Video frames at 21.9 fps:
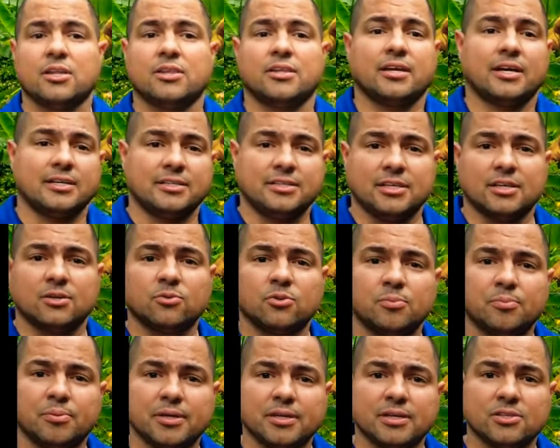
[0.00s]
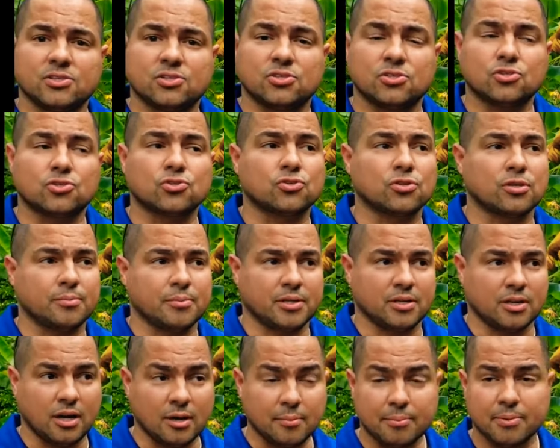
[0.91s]
the idea would be is to trim
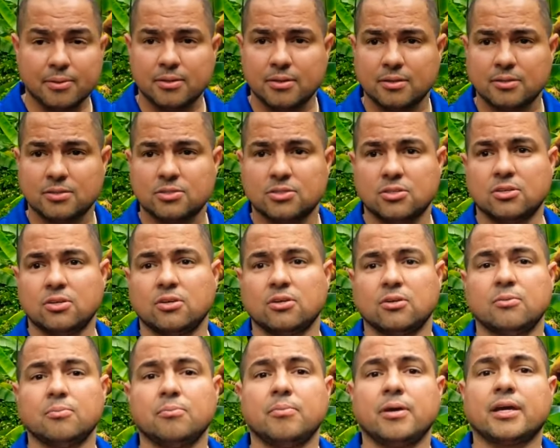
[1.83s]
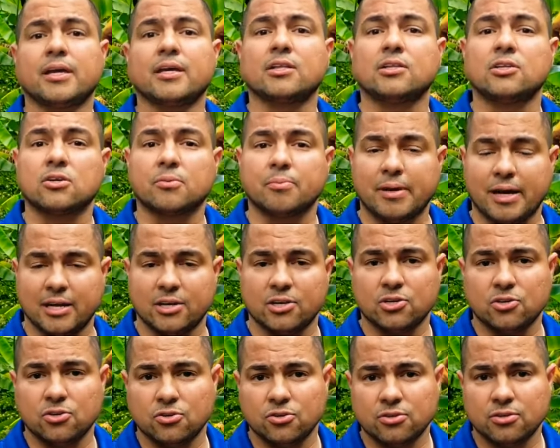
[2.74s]
it up to make it look
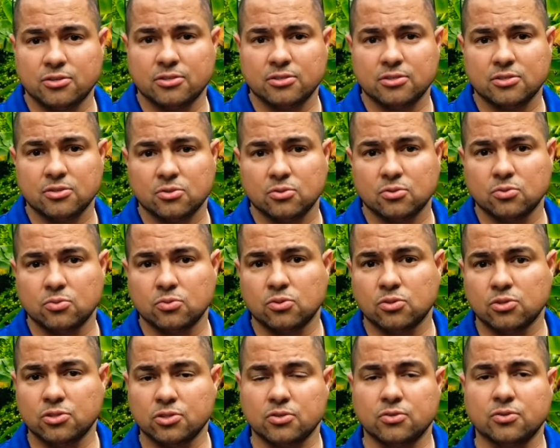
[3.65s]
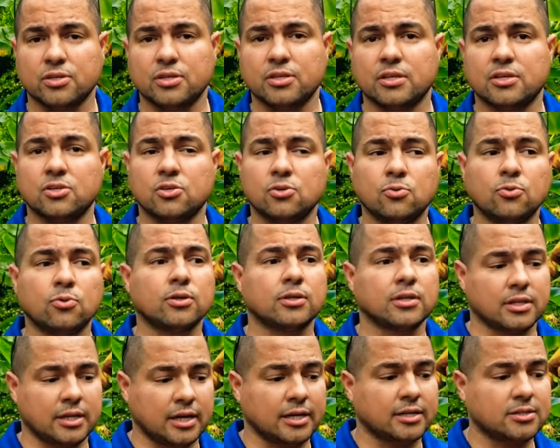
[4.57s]
manicured to the degree that you
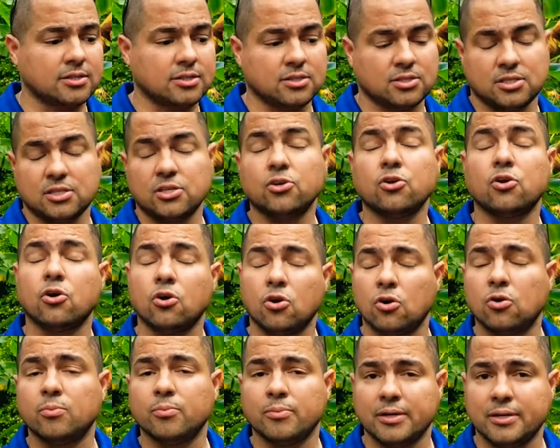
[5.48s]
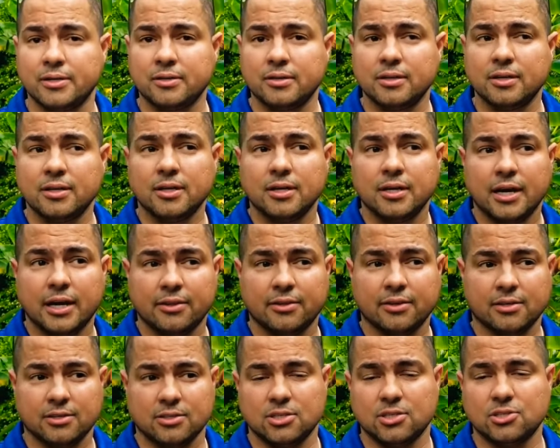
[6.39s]
would like to see your home in and
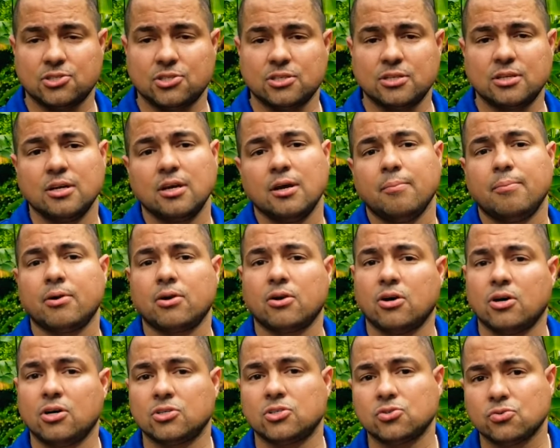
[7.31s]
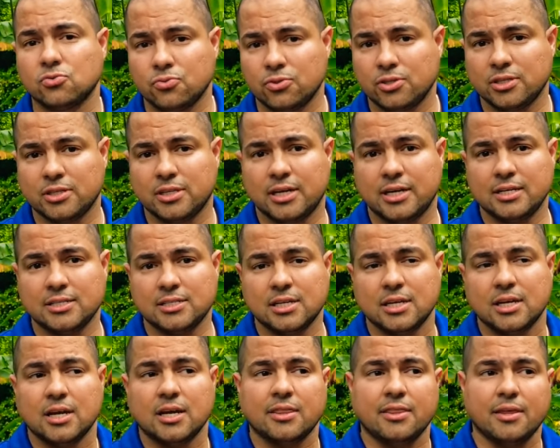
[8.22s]
the condition, but also realize
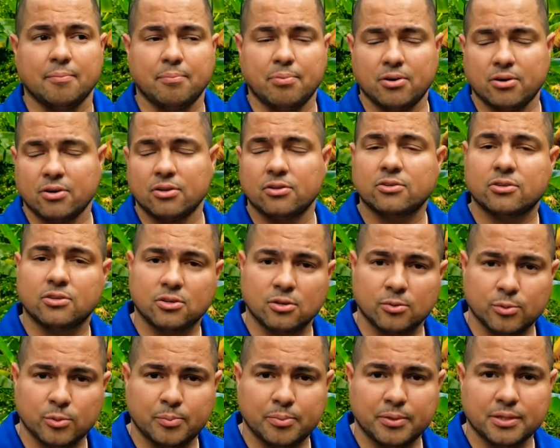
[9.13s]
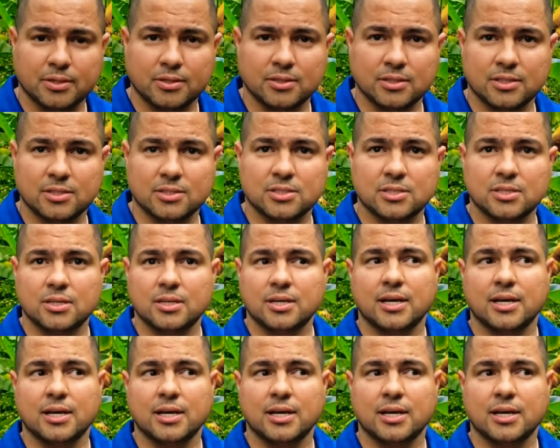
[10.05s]
that part of the curb appeal is